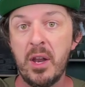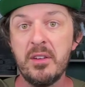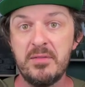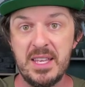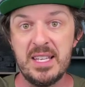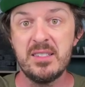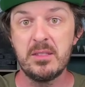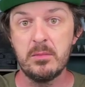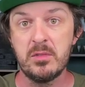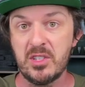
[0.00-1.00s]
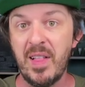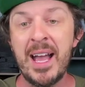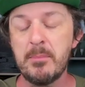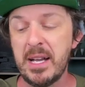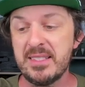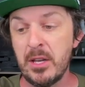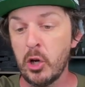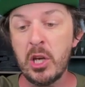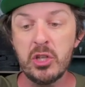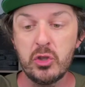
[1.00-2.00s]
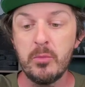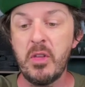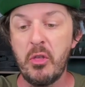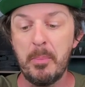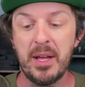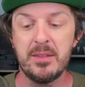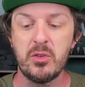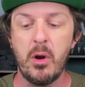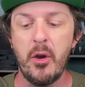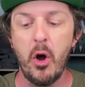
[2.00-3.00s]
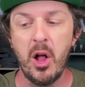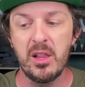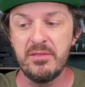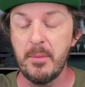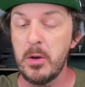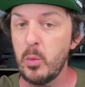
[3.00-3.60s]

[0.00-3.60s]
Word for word: one of these stalagmites, they're going to assume that the buttons are on all of them.